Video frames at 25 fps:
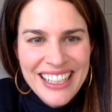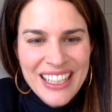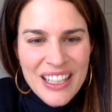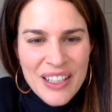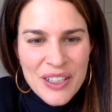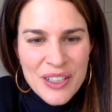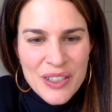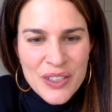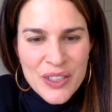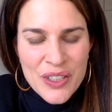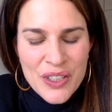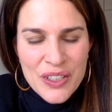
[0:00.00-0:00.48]

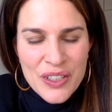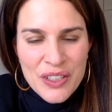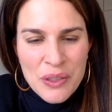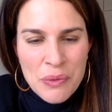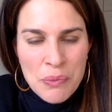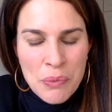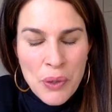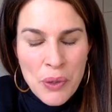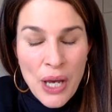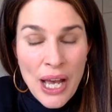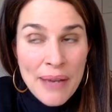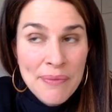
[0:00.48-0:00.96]
Just
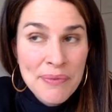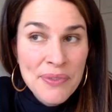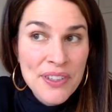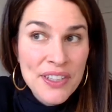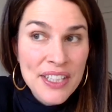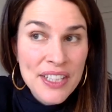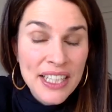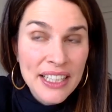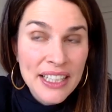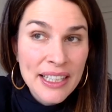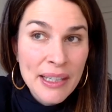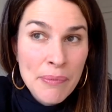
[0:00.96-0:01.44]
perhaps
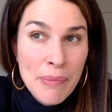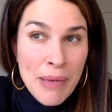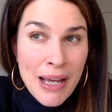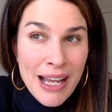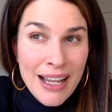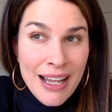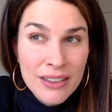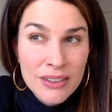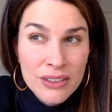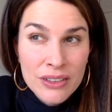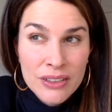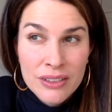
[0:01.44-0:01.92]
think
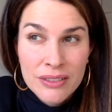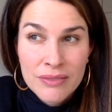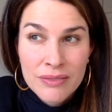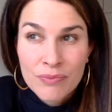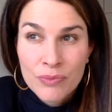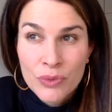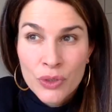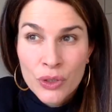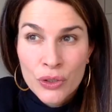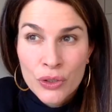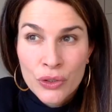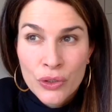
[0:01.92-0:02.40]
about,
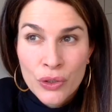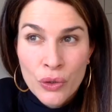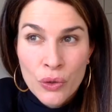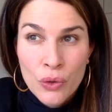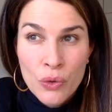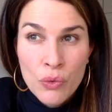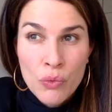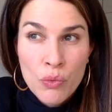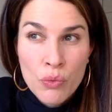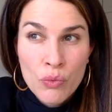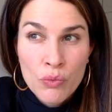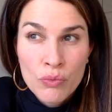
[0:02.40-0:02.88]
you
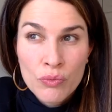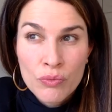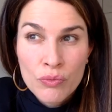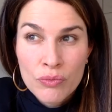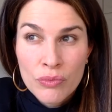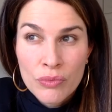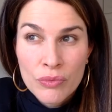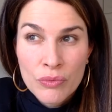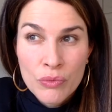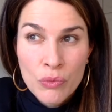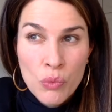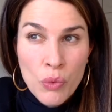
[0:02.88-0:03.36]
know,
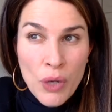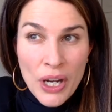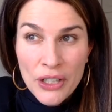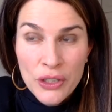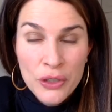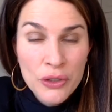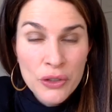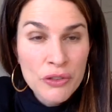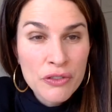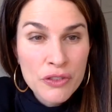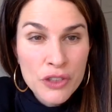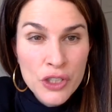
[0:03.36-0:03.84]
what
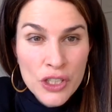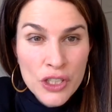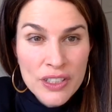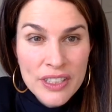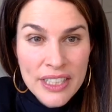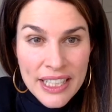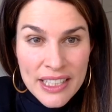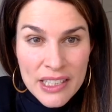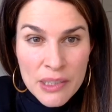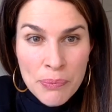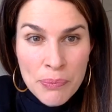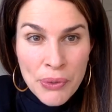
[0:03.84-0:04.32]
you've just
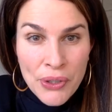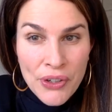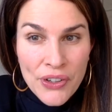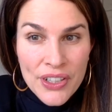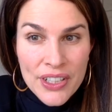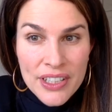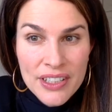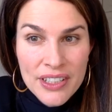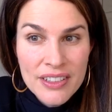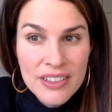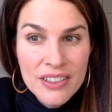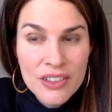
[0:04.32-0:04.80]

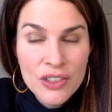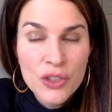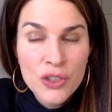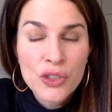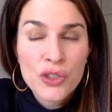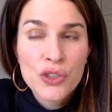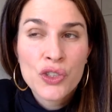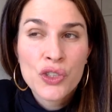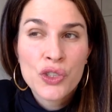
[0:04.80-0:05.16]
experienced.